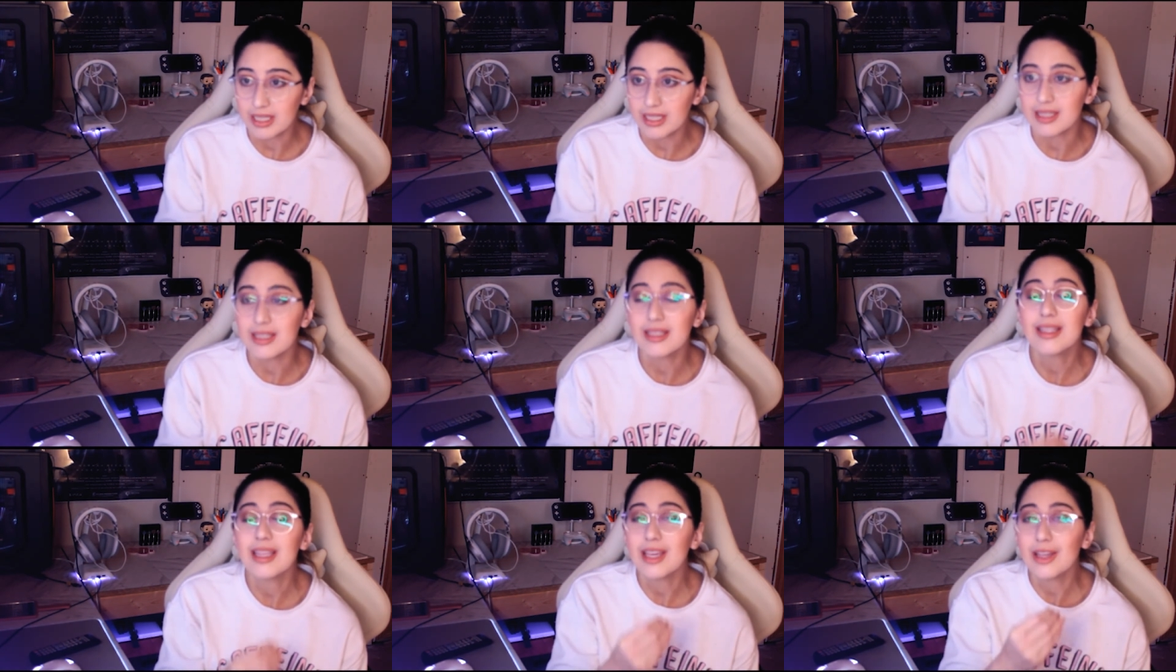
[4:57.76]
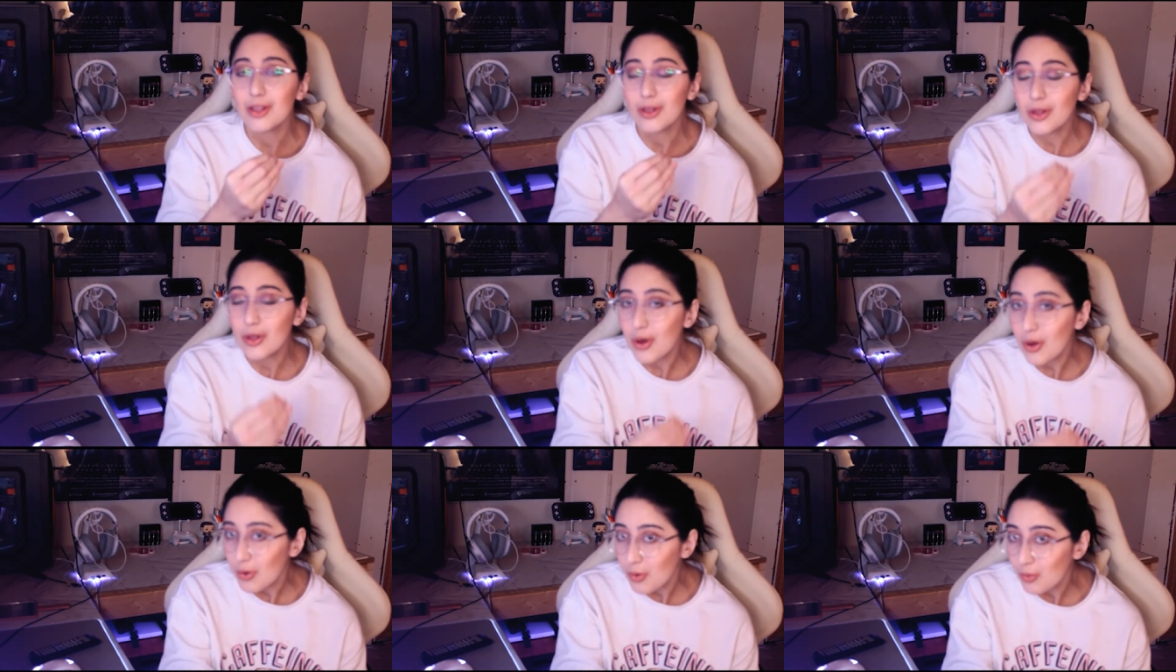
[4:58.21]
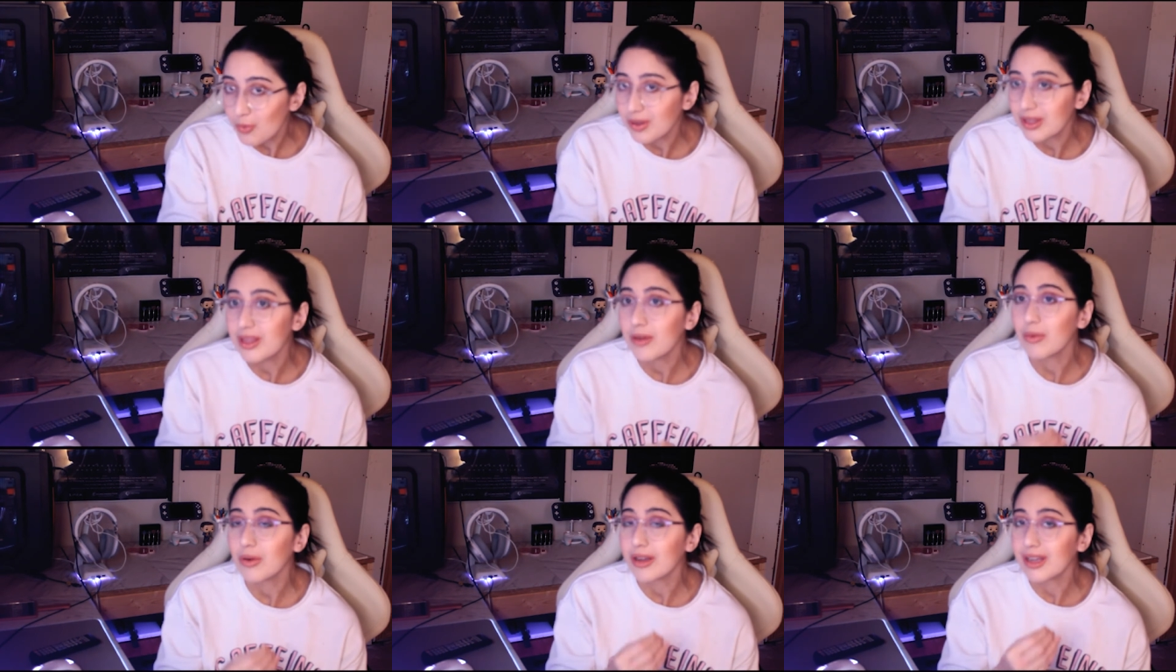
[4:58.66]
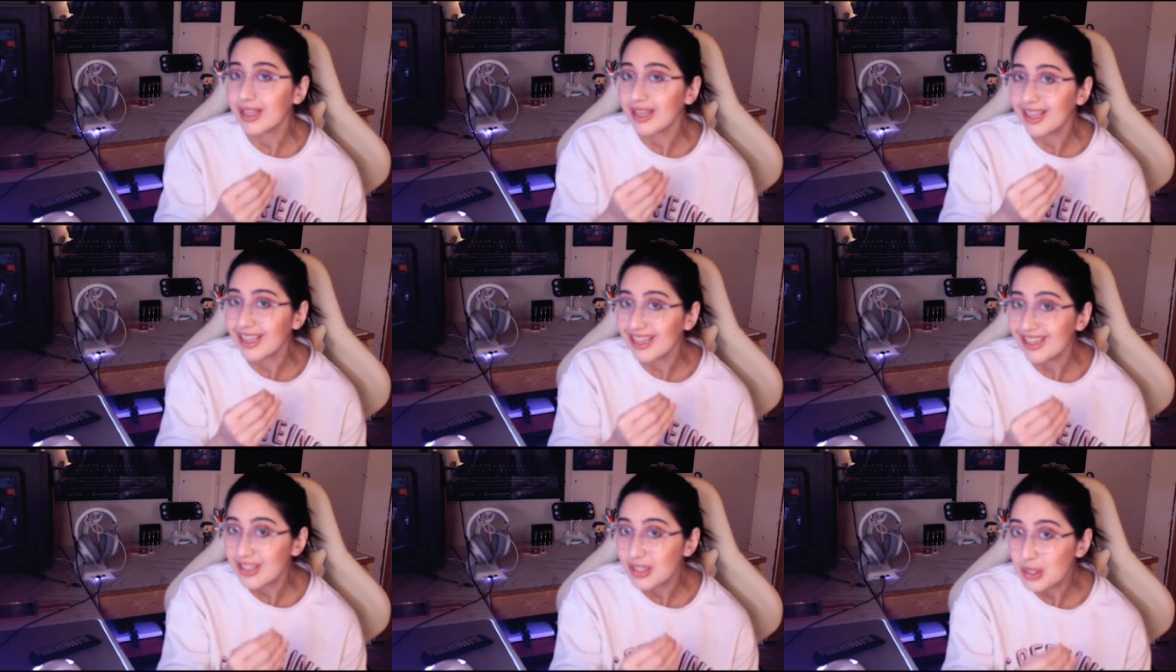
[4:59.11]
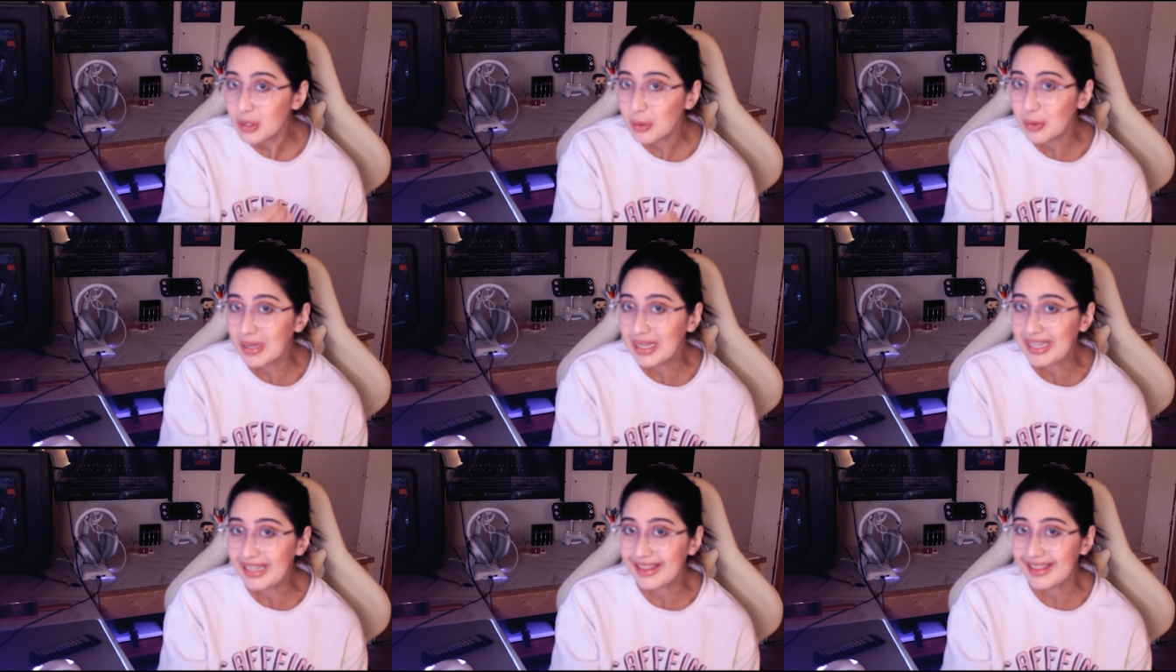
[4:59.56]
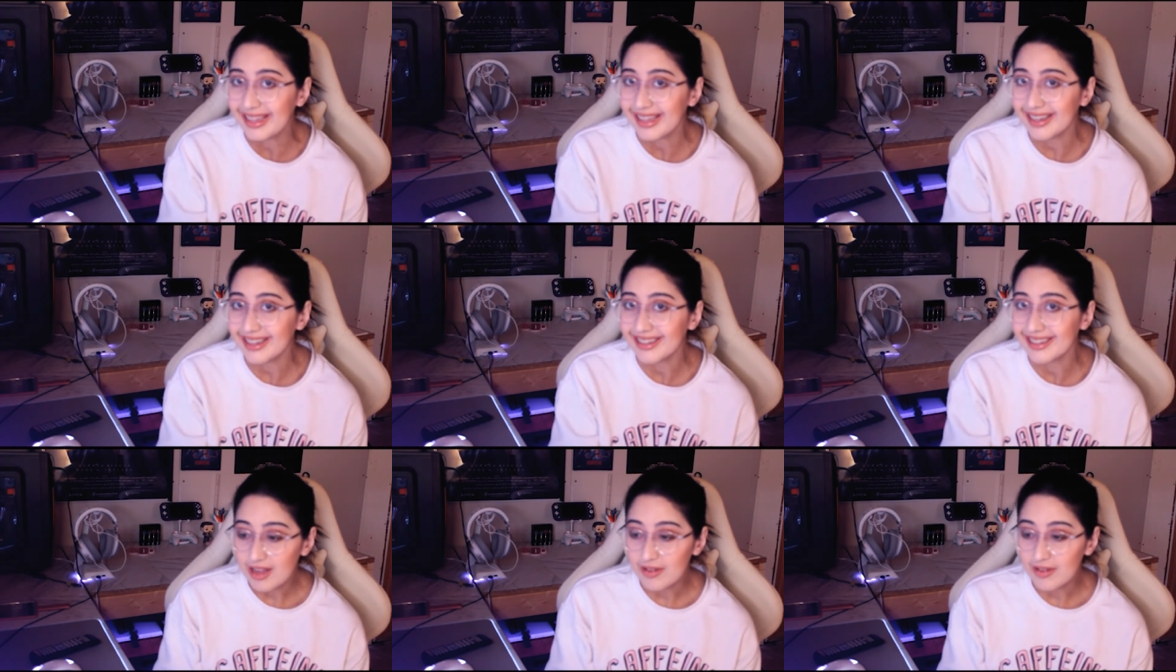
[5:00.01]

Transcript: Like, did they know what they were getting into, kind of thing.